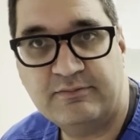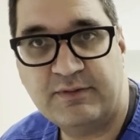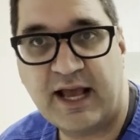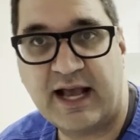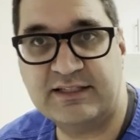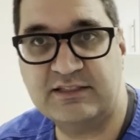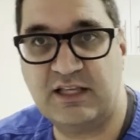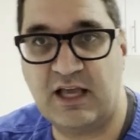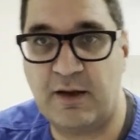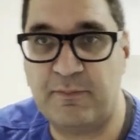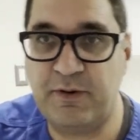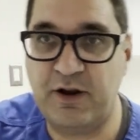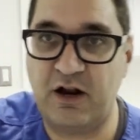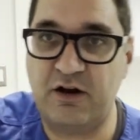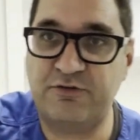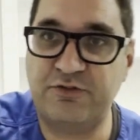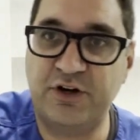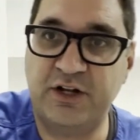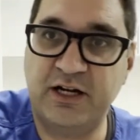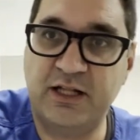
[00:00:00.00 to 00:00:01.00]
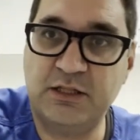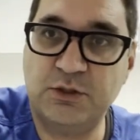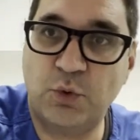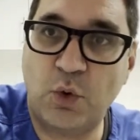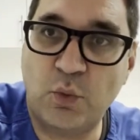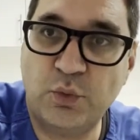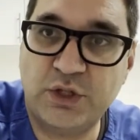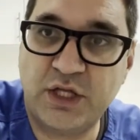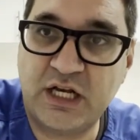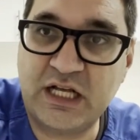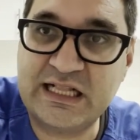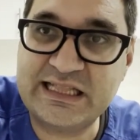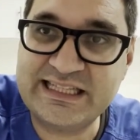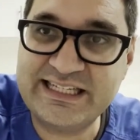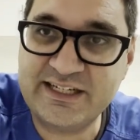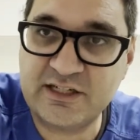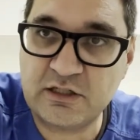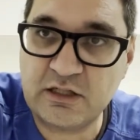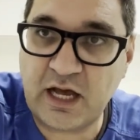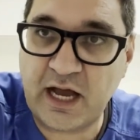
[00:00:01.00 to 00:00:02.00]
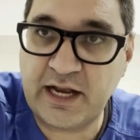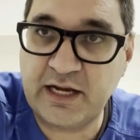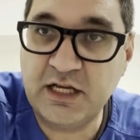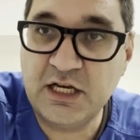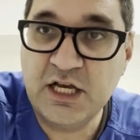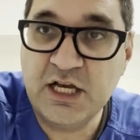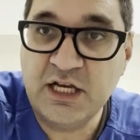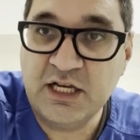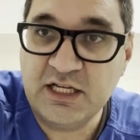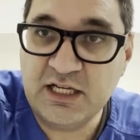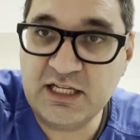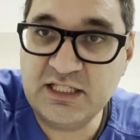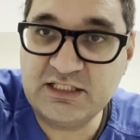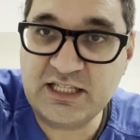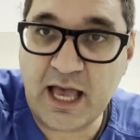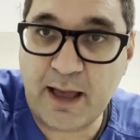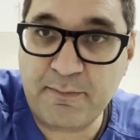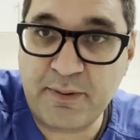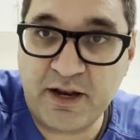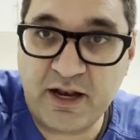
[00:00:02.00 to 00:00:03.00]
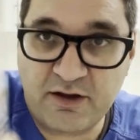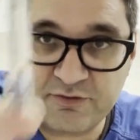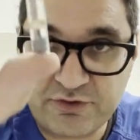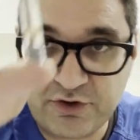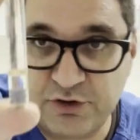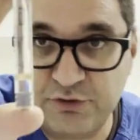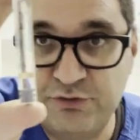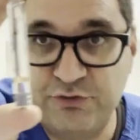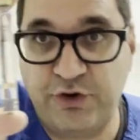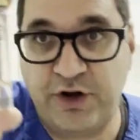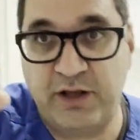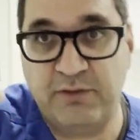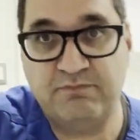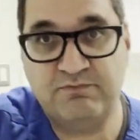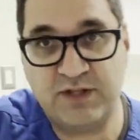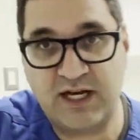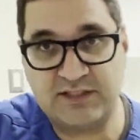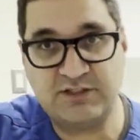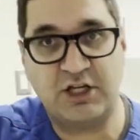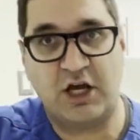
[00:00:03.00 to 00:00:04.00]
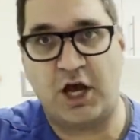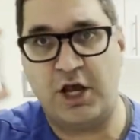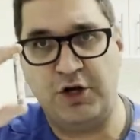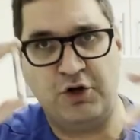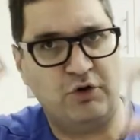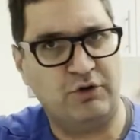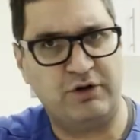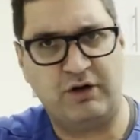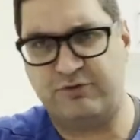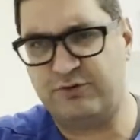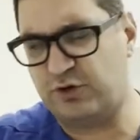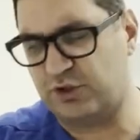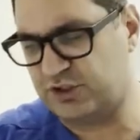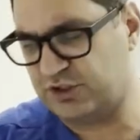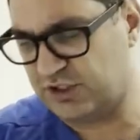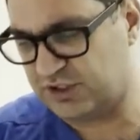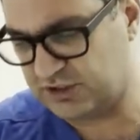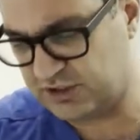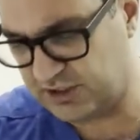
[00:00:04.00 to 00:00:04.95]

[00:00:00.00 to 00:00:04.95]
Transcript: has the epinephrine and the one with the clear line is epinephrine free. That's how I know it. Of course, there's